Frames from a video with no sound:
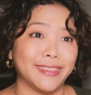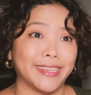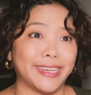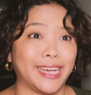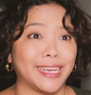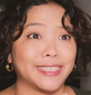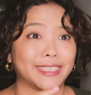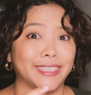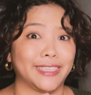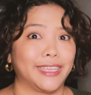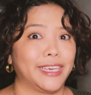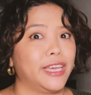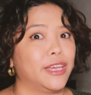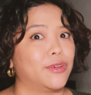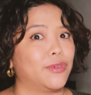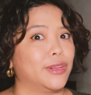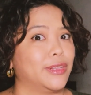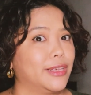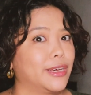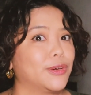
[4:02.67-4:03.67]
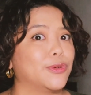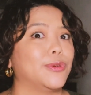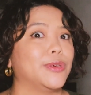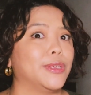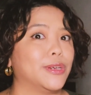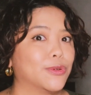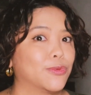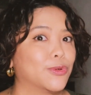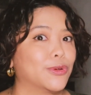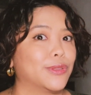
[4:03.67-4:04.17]
like asking like, hey, create like a
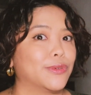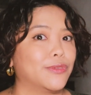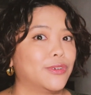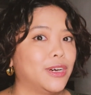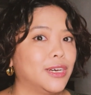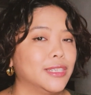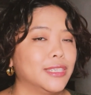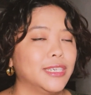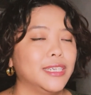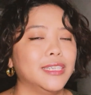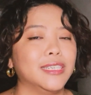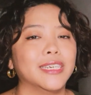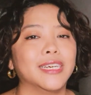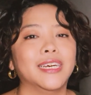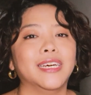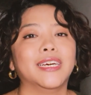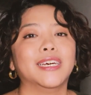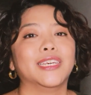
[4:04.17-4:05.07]
year worth of content.